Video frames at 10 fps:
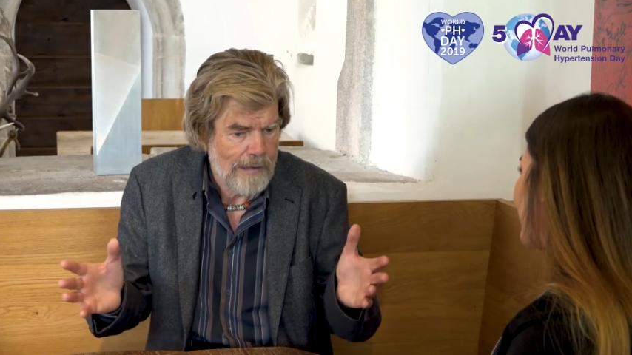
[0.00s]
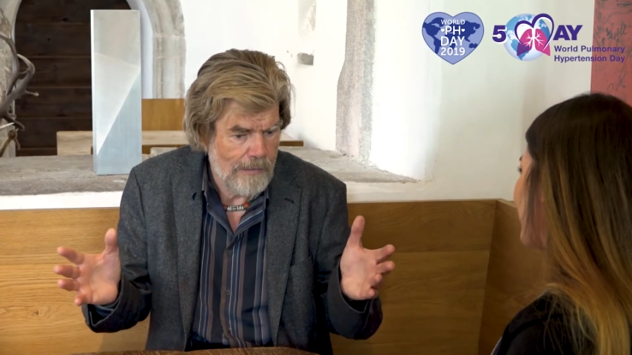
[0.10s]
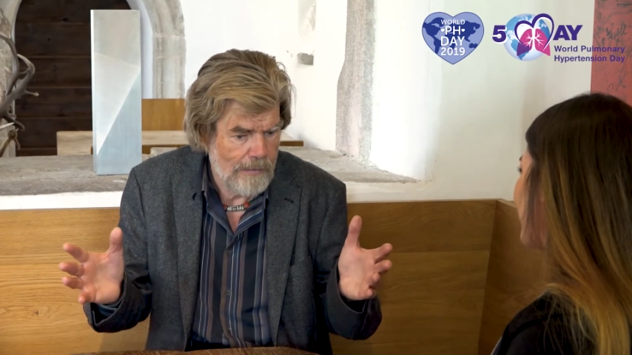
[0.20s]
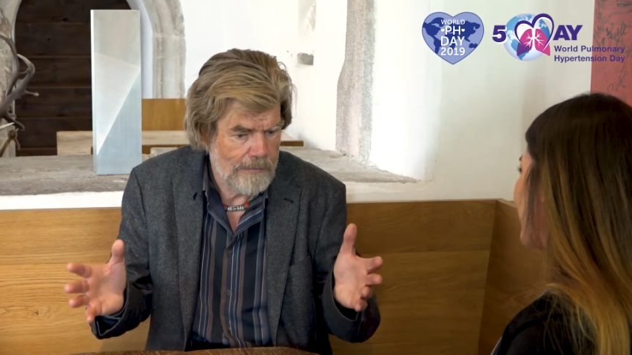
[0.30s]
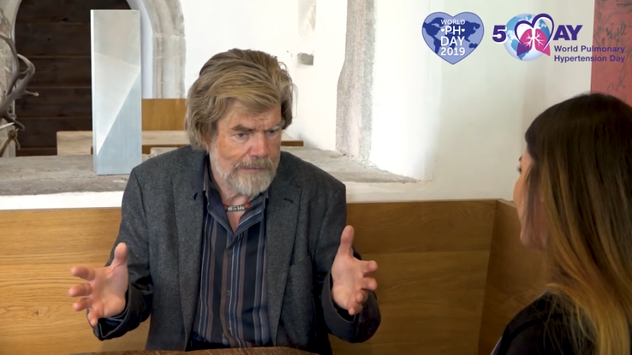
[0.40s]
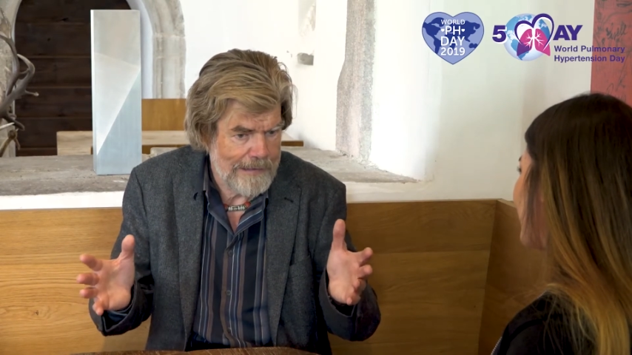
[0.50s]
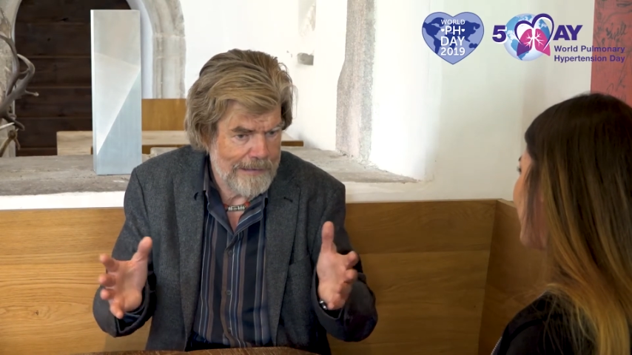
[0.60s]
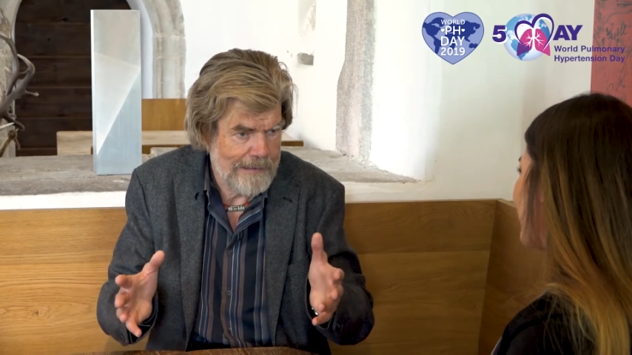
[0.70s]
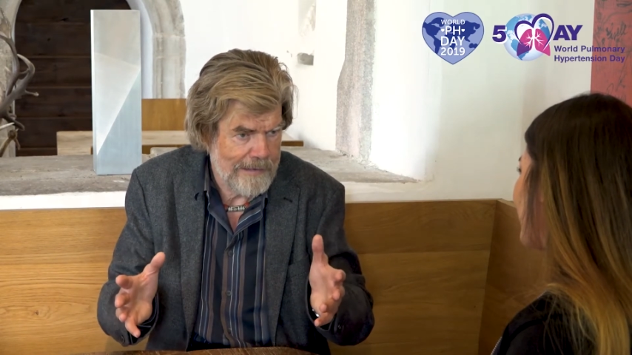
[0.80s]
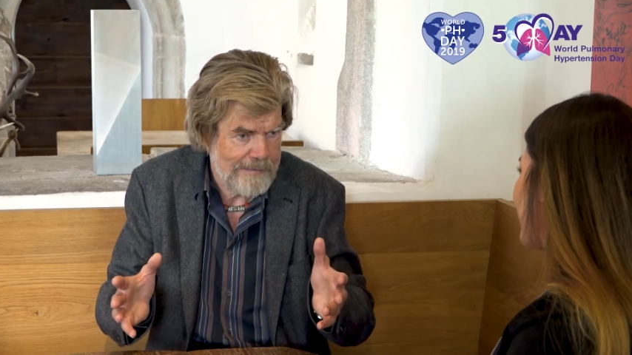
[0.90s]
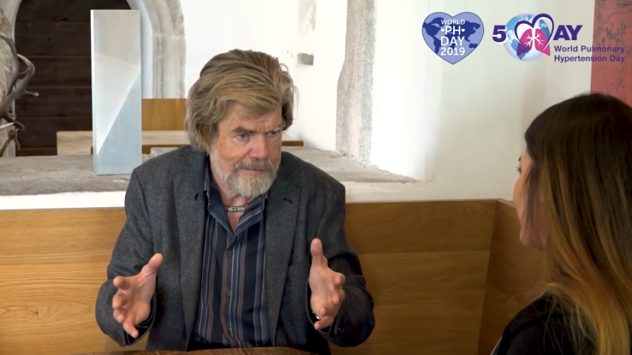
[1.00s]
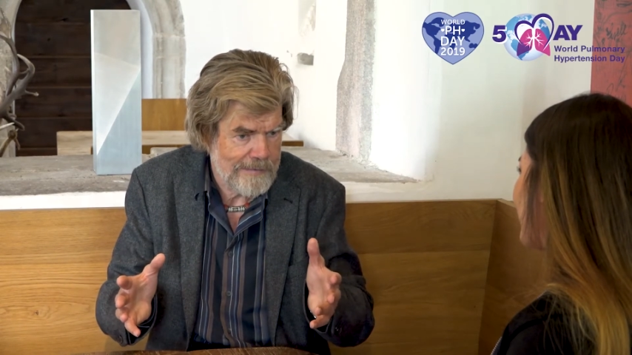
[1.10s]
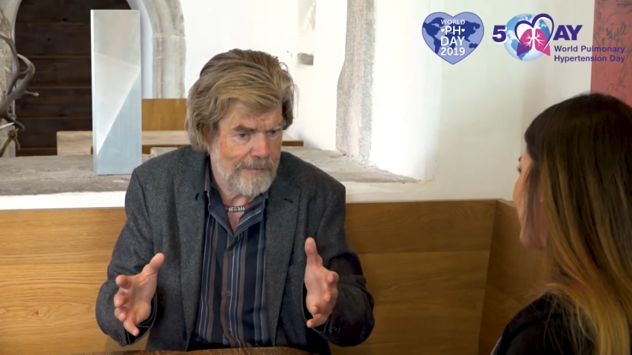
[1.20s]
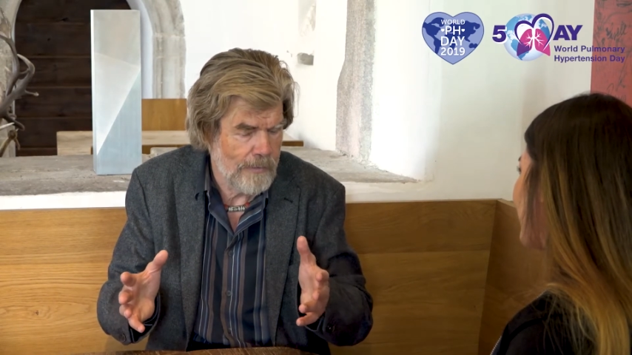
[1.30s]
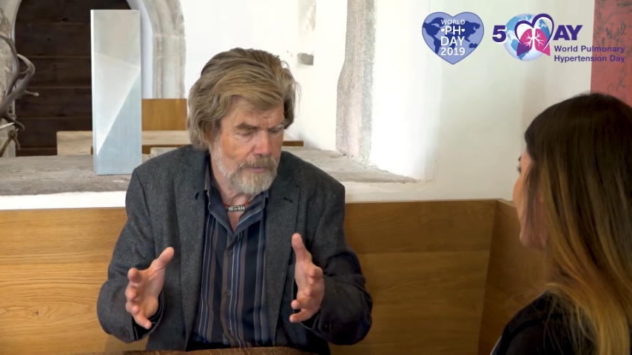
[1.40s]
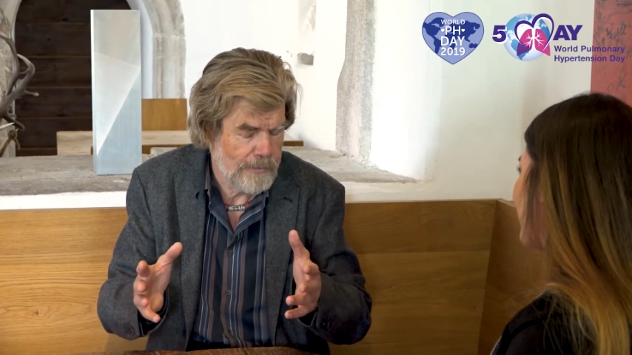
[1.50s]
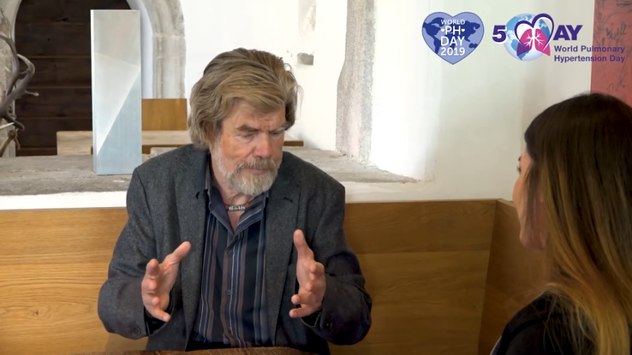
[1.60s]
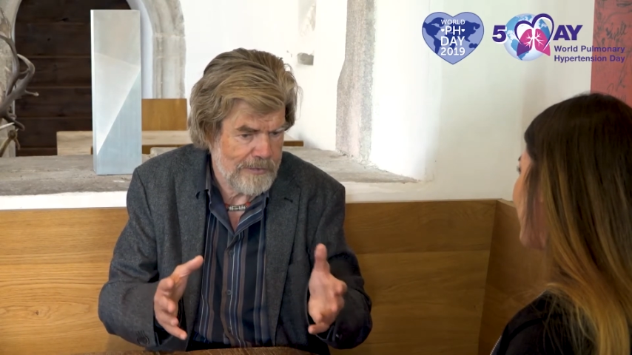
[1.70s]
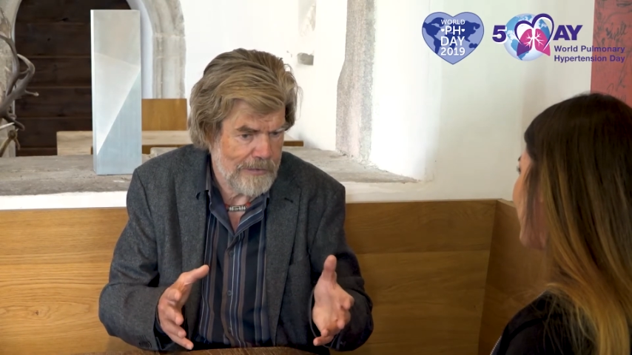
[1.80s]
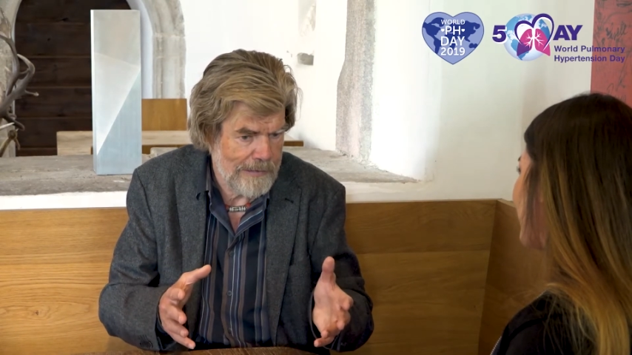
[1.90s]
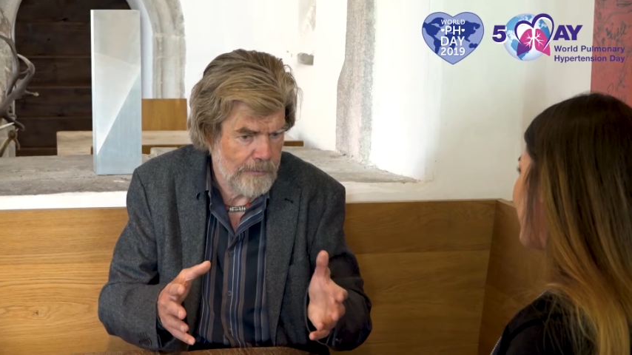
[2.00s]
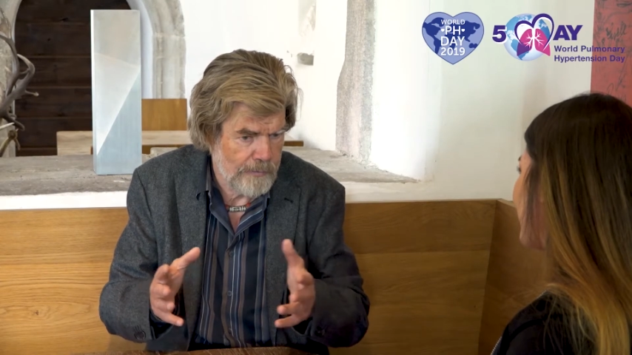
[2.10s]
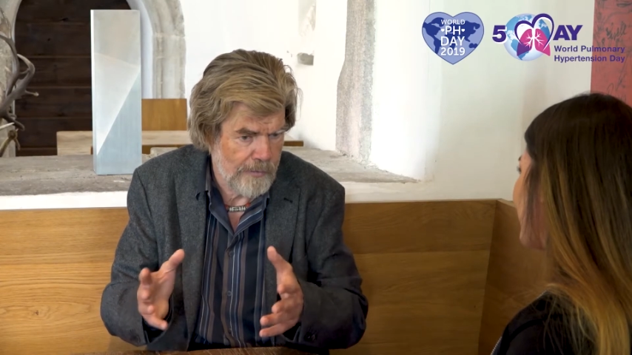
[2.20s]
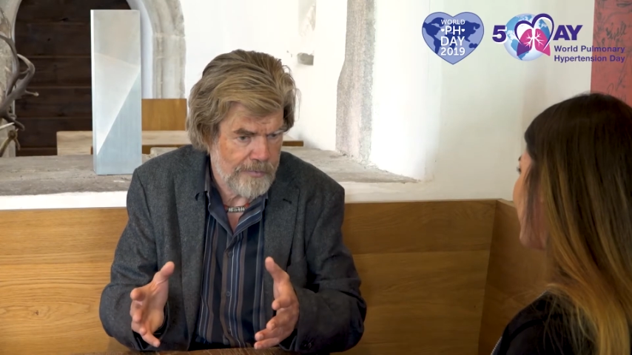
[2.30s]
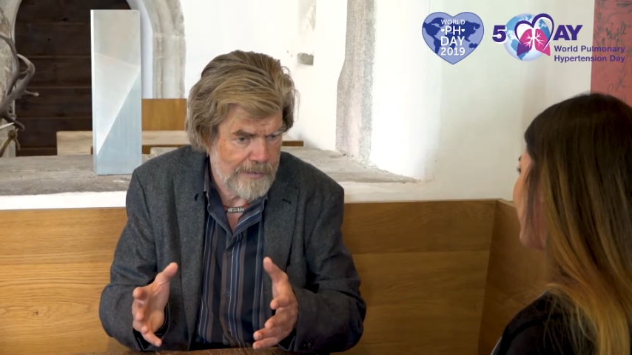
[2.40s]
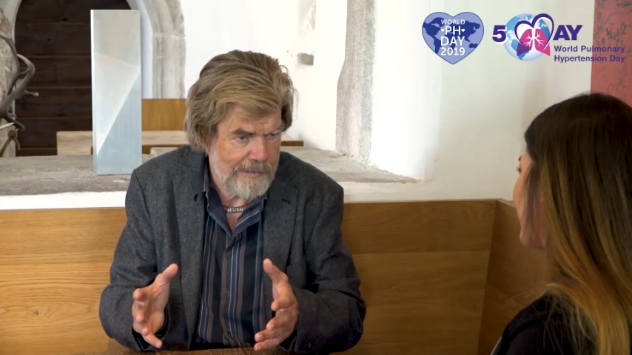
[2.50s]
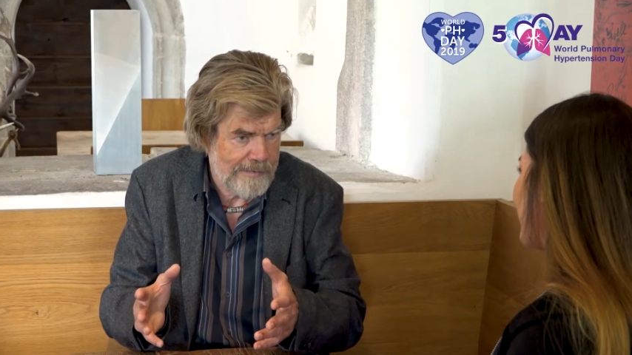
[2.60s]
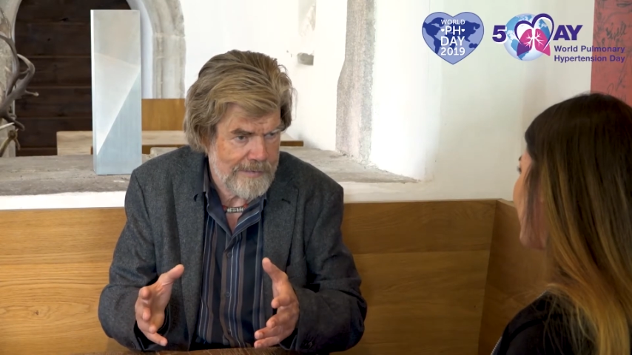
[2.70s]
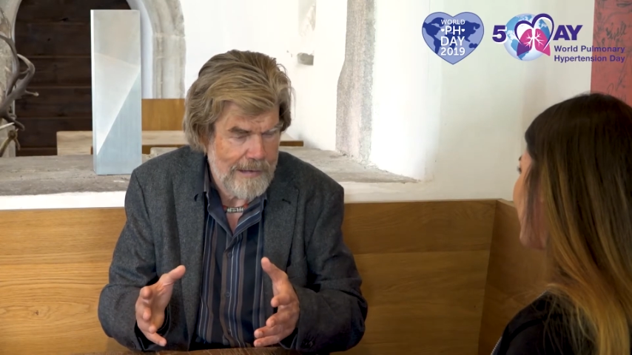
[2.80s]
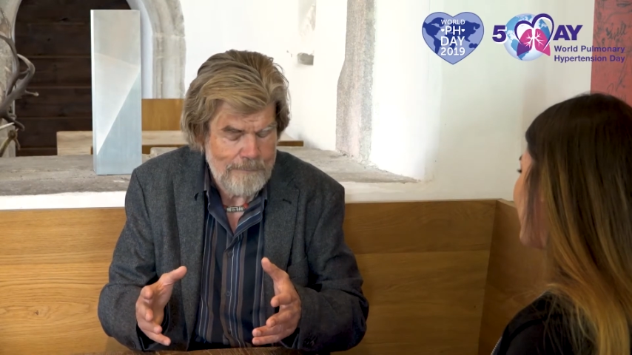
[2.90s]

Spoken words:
All clinics or especially universities